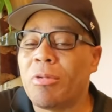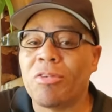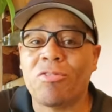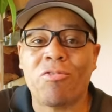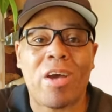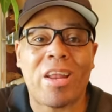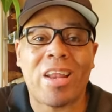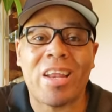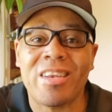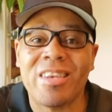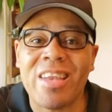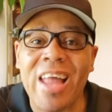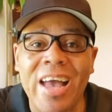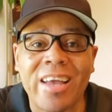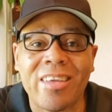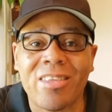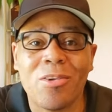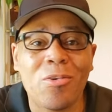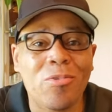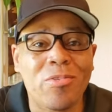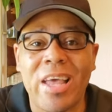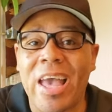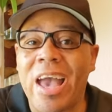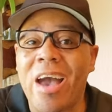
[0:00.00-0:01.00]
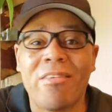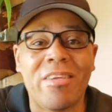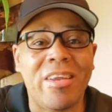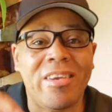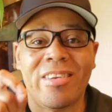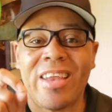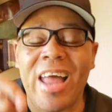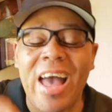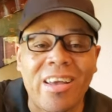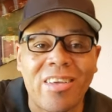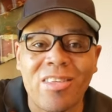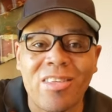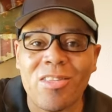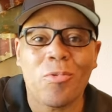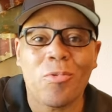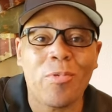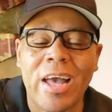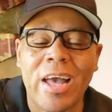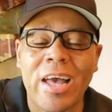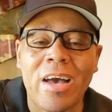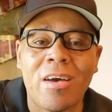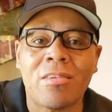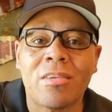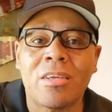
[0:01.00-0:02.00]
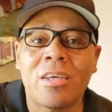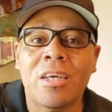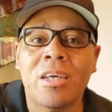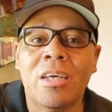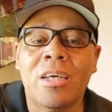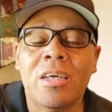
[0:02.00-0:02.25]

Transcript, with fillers: will try to knock you down and knock you out.